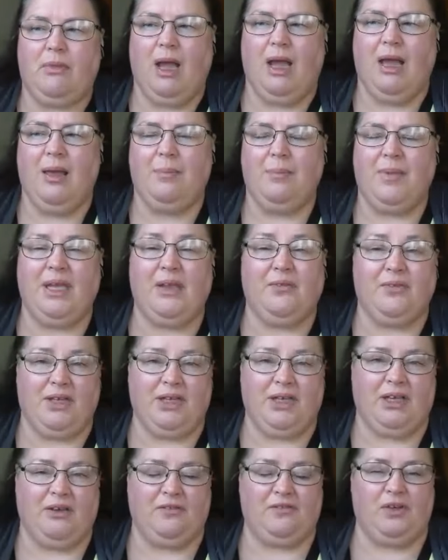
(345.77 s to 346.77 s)
Um,
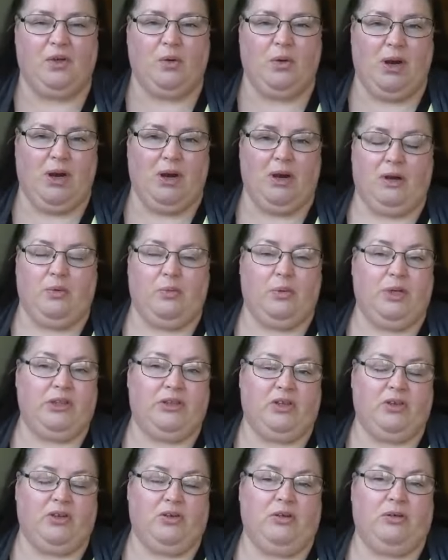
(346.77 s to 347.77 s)
even if you are
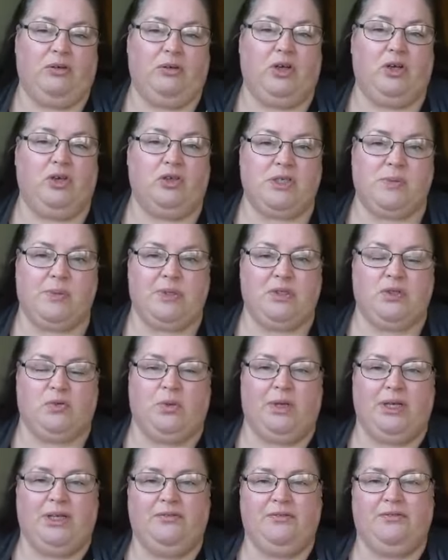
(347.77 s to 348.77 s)
with your husband
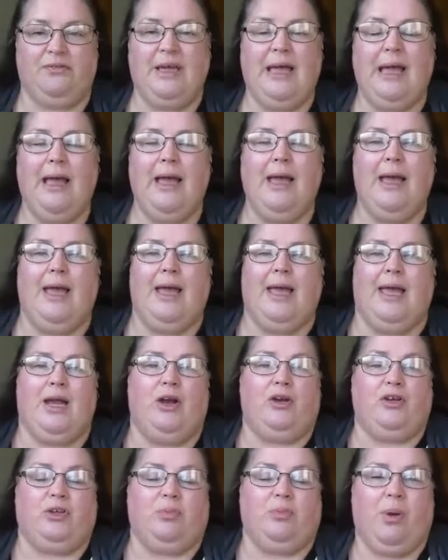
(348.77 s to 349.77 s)
or wife
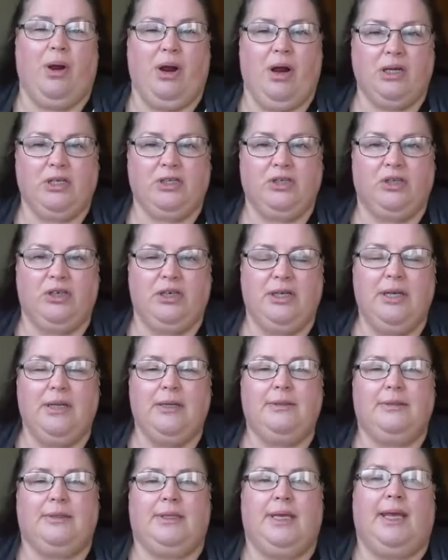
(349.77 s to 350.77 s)
uh, or your partner,
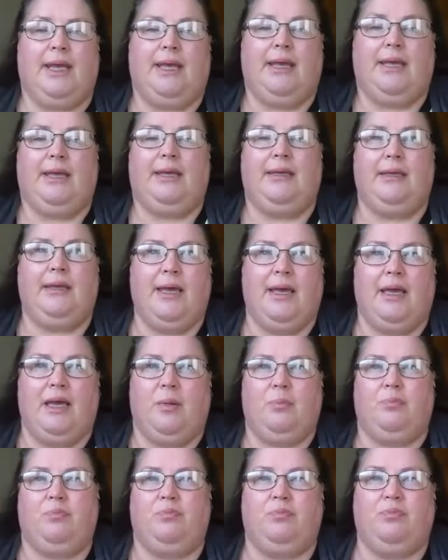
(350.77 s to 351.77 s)
they
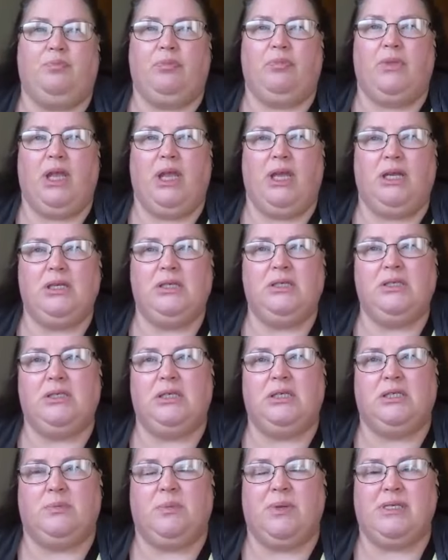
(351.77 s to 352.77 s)
um,
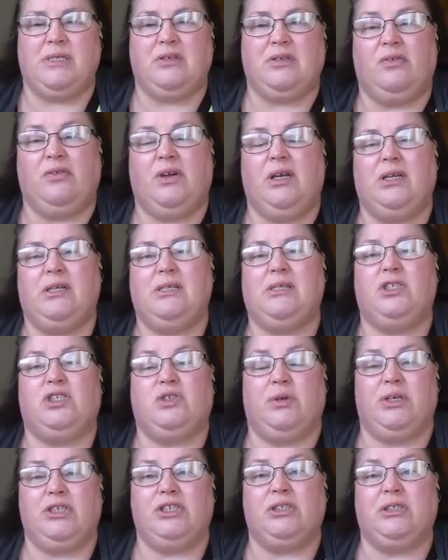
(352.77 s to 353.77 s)
in a domestic violence
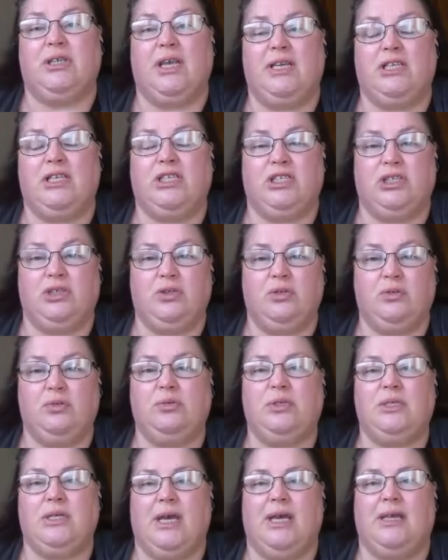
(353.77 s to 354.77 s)
situation they
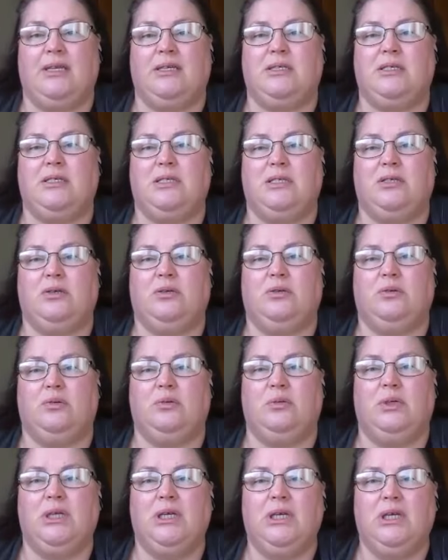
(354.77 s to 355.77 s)
do tend
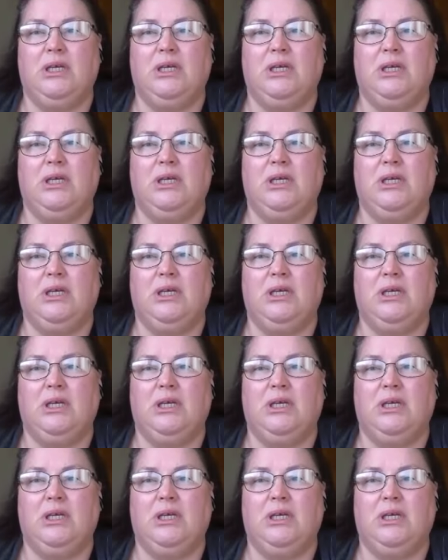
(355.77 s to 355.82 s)
to